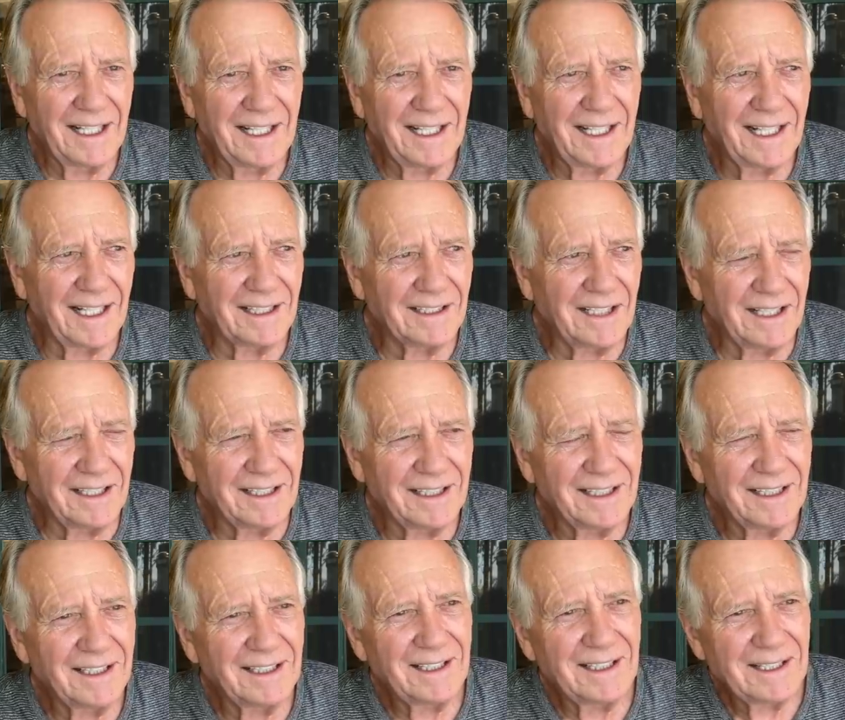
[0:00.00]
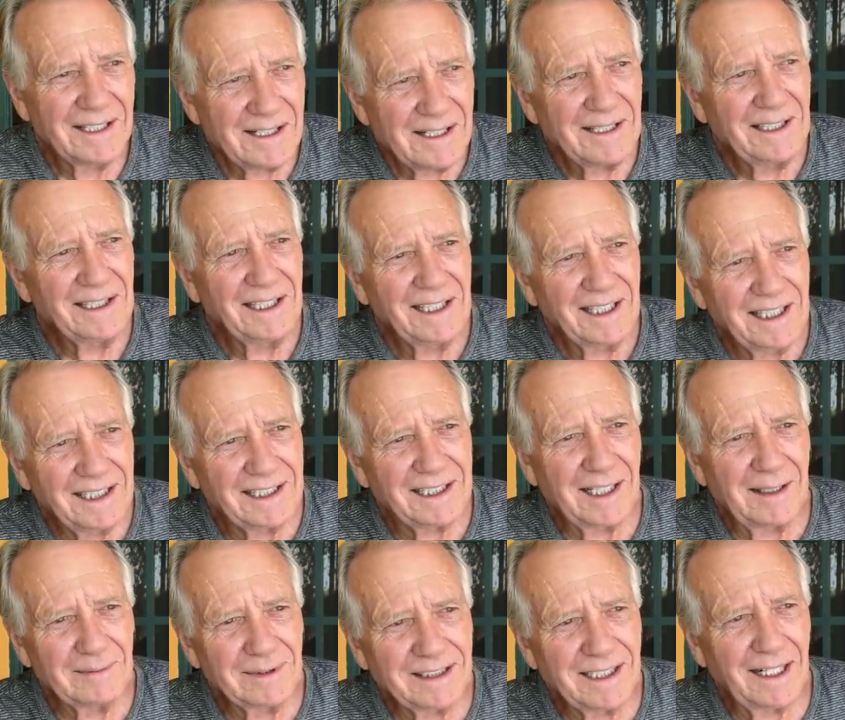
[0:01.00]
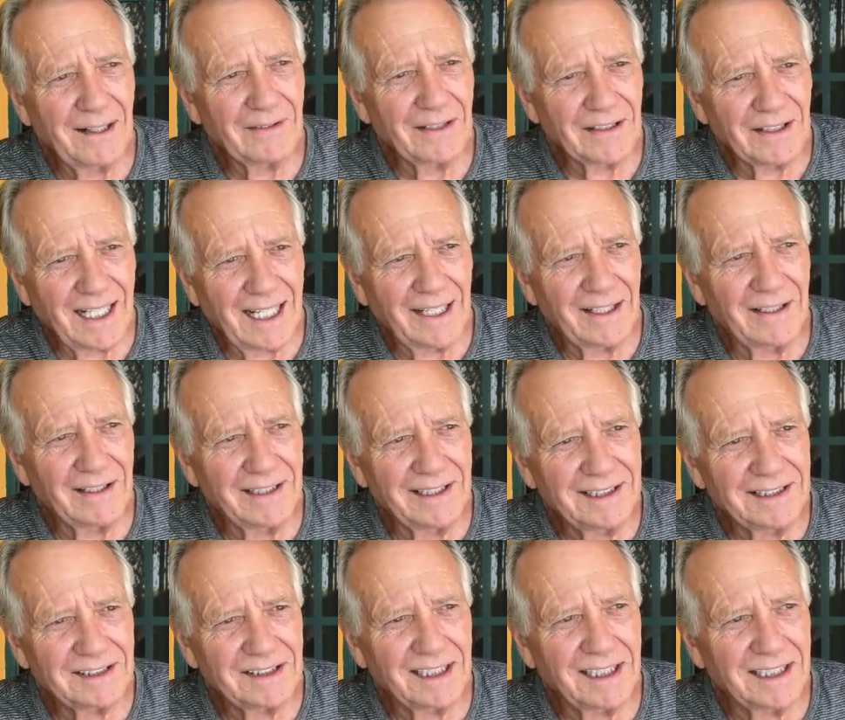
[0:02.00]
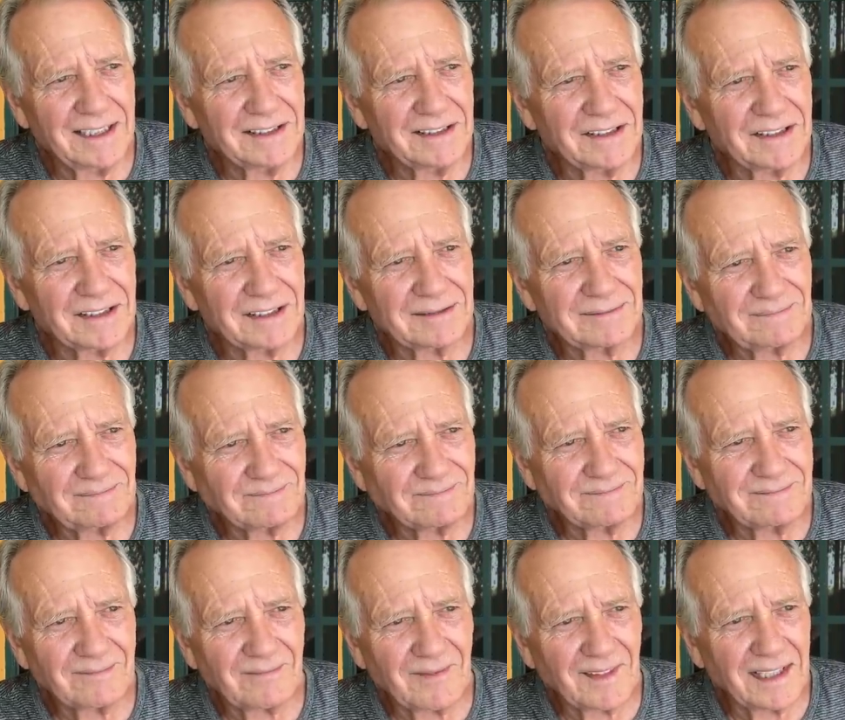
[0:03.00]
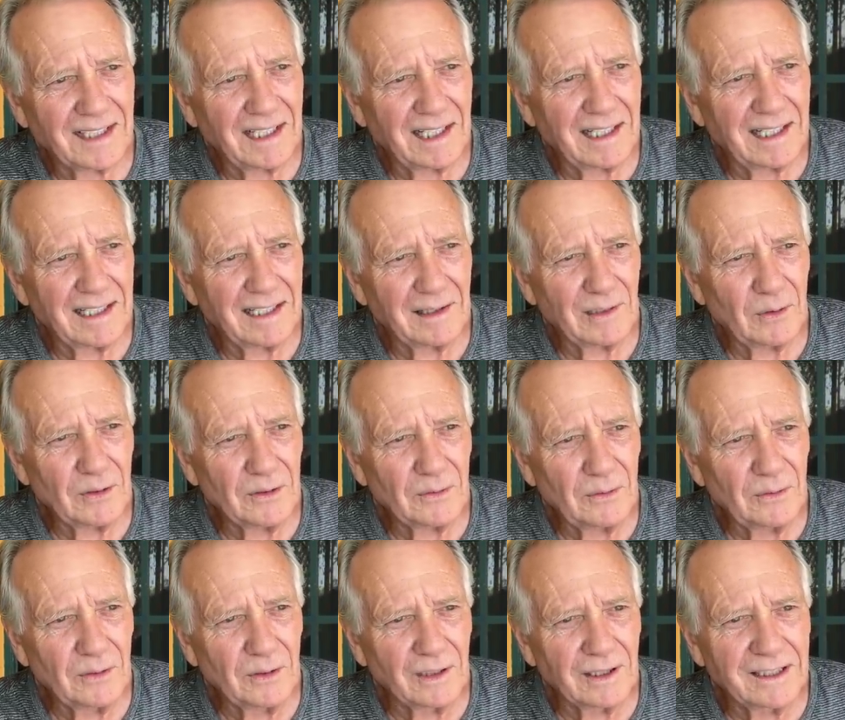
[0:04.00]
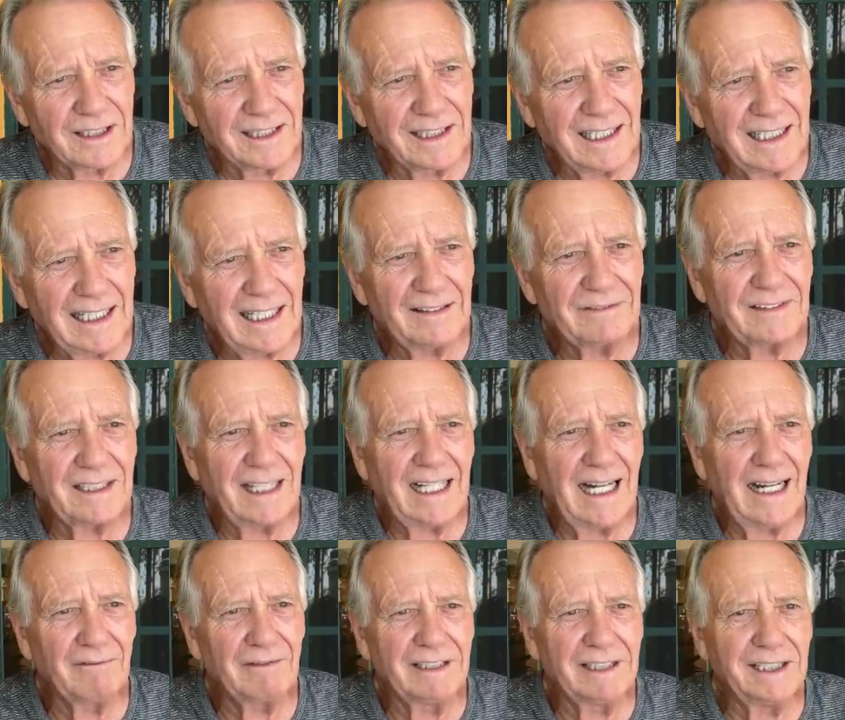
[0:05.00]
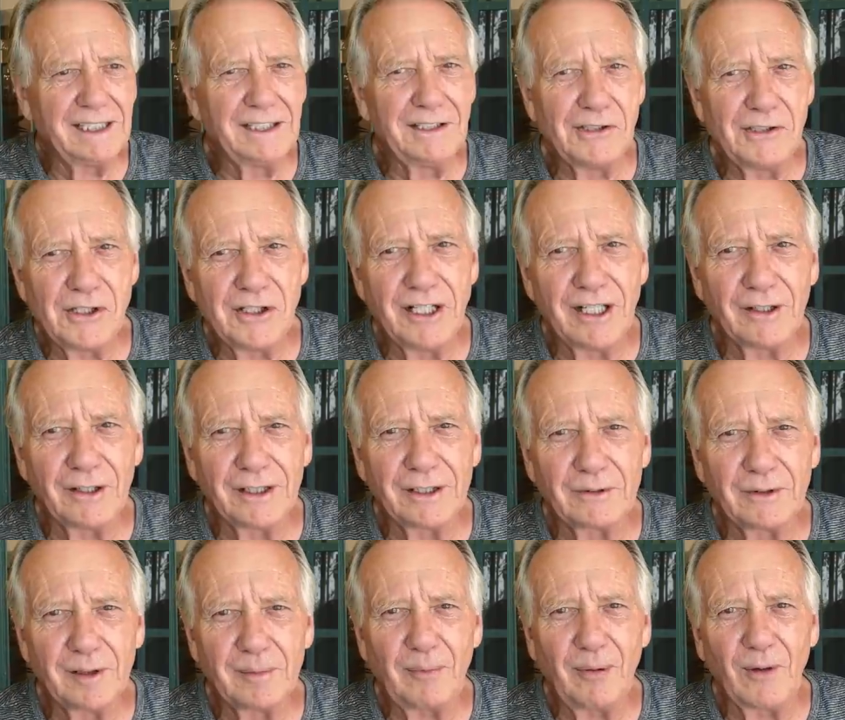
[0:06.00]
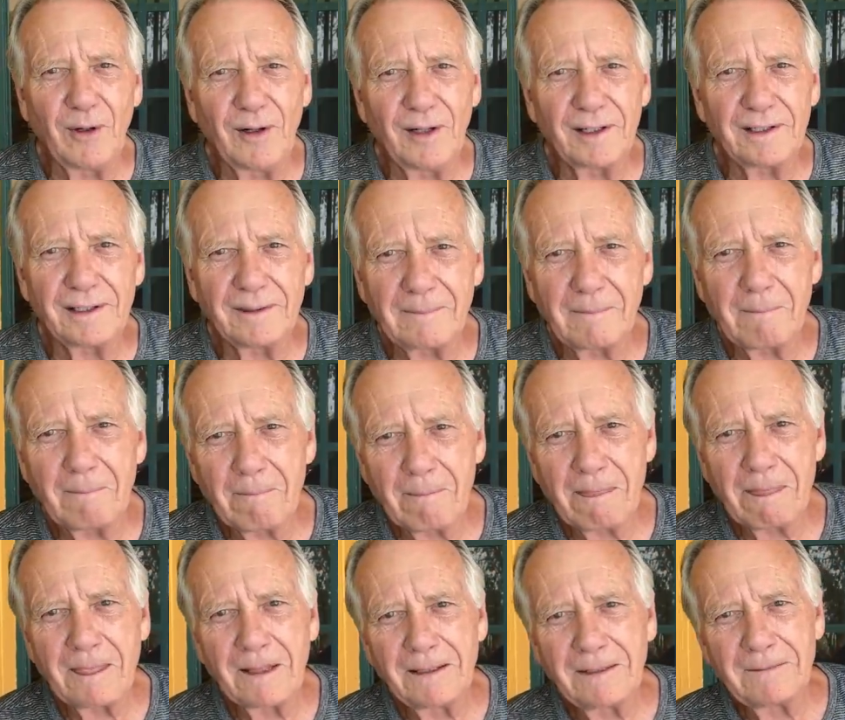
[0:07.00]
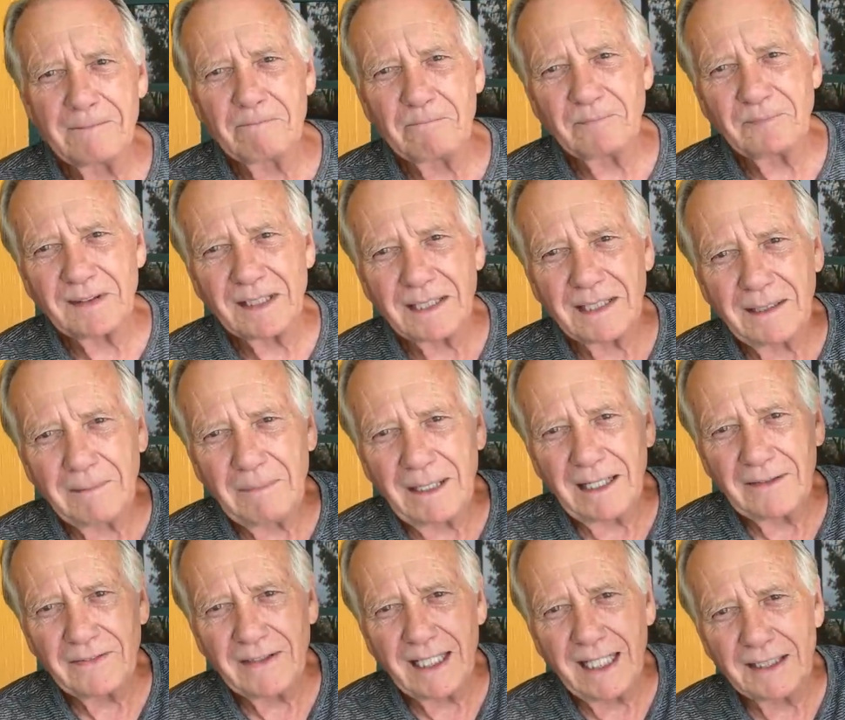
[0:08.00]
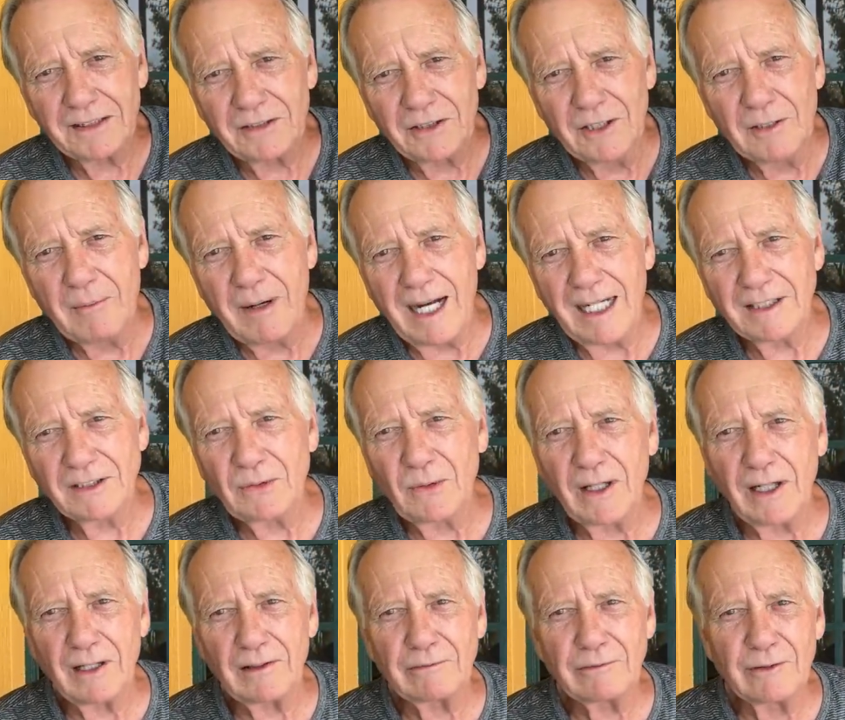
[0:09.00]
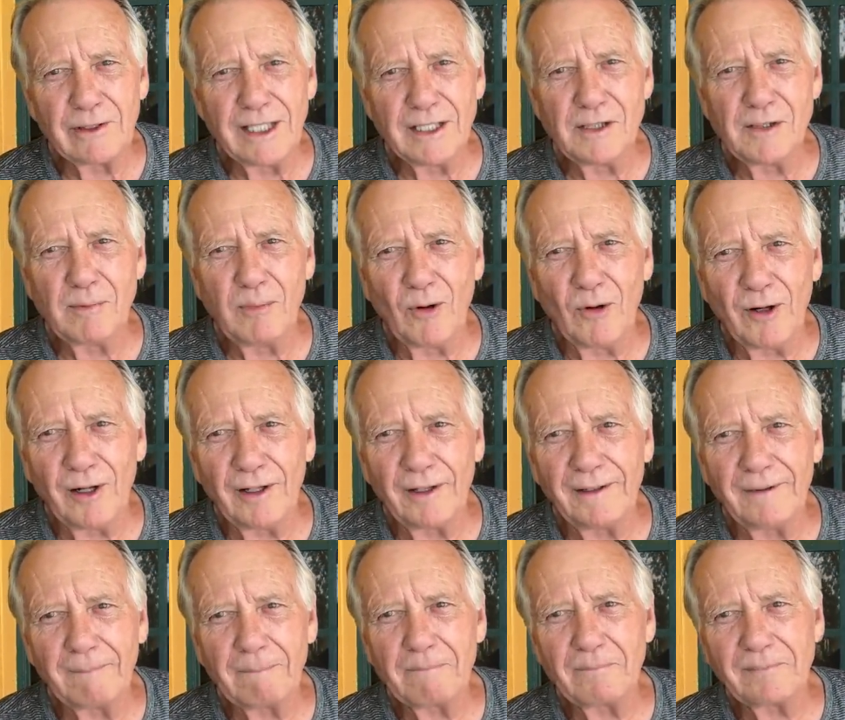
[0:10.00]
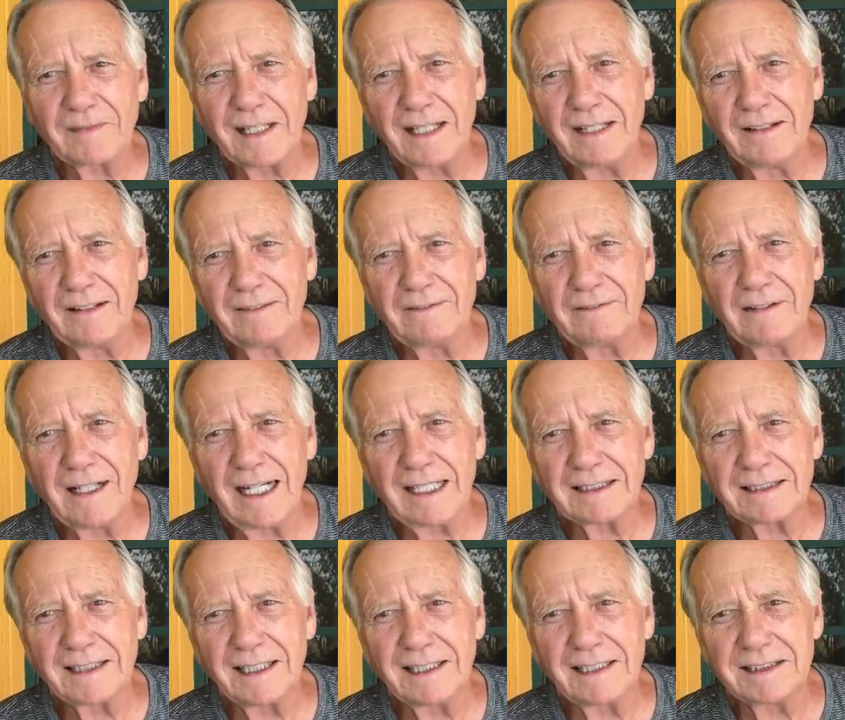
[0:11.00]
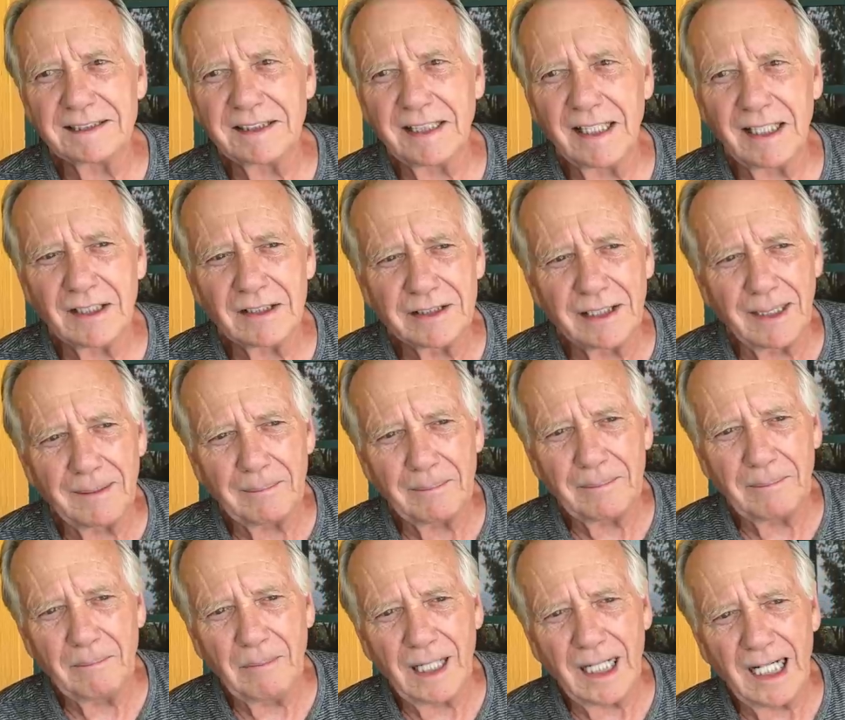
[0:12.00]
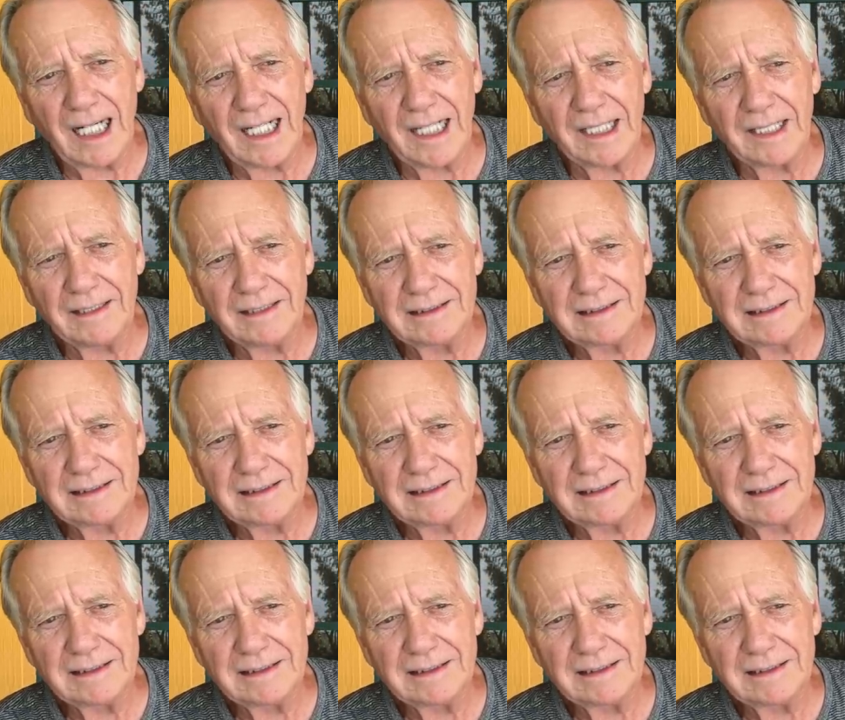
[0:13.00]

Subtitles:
And he comes down the ladder and he says, we're going to have an engineering report about that 2x12 ridge board and the fact that it's held up by